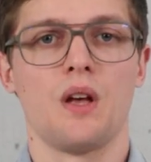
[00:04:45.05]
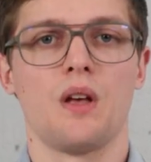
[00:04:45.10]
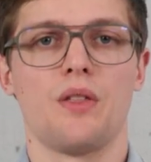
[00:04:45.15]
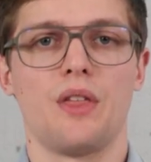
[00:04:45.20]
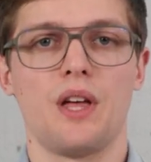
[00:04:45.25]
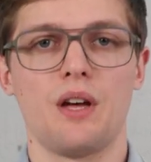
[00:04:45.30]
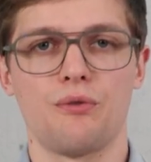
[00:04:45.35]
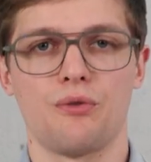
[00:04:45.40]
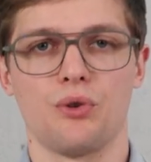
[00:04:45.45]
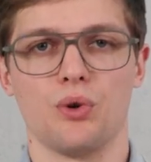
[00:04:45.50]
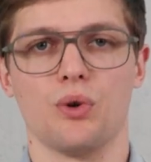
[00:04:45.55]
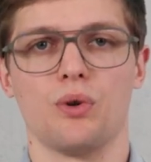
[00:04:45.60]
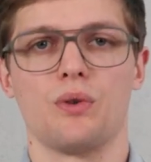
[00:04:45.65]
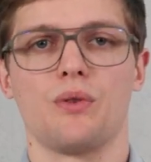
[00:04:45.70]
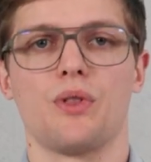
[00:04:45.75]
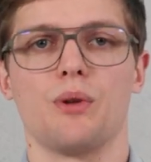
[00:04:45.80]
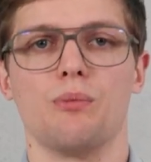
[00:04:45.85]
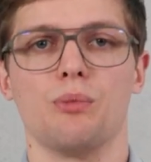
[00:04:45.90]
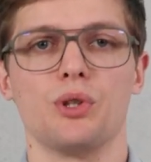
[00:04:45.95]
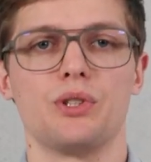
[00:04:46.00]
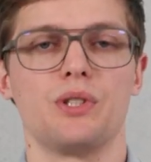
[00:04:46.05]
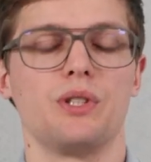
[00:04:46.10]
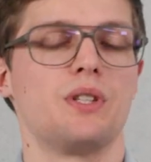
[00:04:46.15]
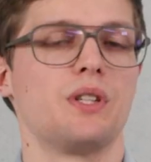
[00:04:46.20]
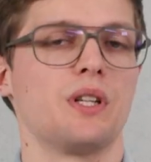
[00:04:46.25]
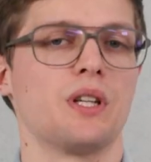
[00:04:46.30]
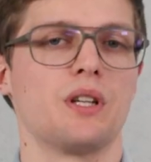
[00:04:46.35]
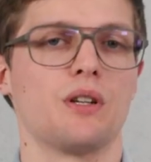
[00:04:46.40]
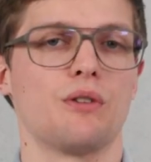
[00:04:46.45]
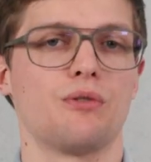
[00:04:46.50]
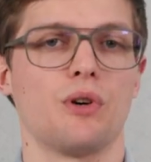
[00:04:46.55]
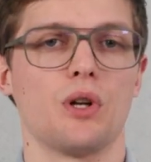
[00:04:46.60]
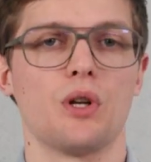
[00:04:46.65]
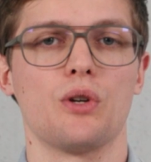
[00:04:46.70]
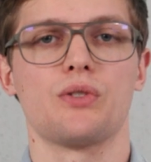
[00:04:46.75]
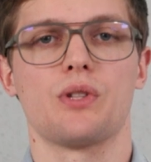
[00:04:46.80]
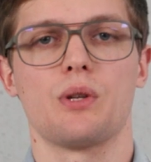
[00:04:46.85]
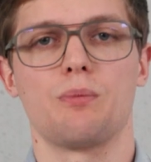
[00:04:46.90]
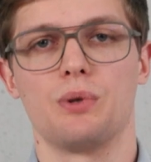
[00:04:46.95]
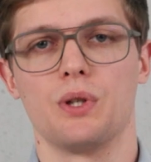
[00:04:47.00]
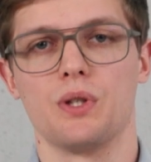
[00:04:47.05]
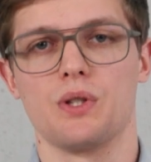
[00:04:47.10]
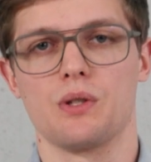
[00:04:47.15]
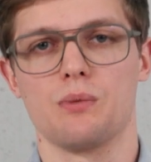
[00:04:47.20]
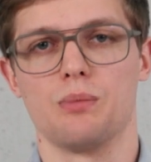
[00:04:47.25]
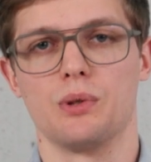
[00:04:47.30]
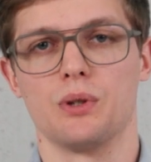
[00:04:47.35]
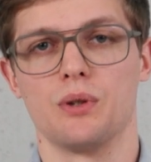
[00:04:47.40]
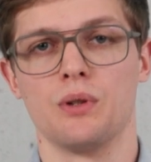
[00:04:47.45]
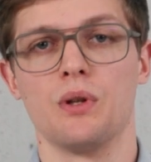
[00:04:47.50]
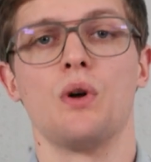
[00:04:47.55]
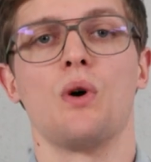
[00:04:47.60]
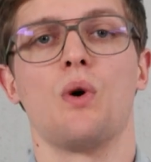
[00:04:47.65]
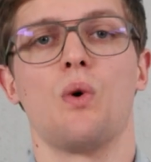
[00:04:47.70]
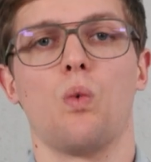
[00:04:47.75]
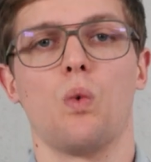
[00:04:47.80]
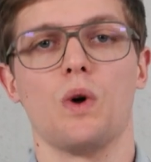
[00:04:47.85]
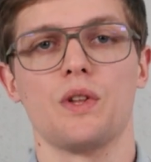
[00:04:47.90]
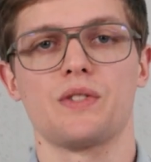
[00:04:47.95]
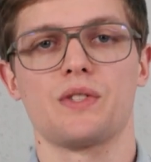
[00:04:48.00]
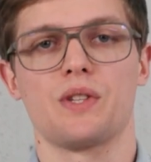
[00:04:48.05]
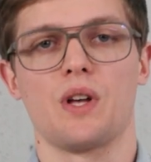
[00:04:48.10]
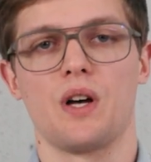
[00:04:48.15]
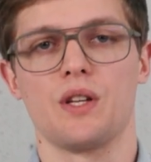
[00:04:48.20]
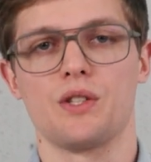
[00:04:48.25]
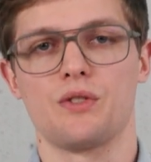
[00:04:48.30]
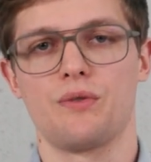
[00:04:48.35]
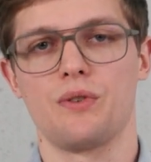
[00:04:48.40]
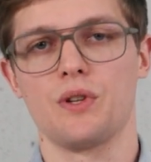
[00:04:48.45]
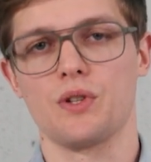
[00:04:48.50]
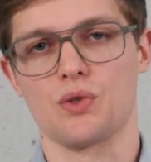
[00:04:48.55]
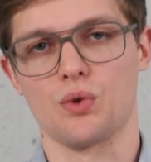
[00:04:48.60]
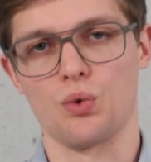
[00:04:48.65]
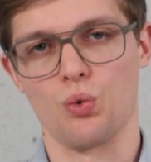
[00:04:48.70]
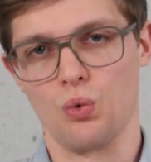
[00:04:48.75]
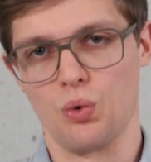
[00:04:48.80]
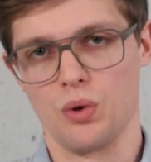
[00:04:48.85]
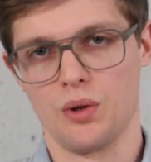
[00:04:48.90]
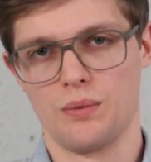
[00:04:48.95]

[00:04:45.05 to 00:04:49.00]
Therefore, the Multitinker follows the principle, one size fits all.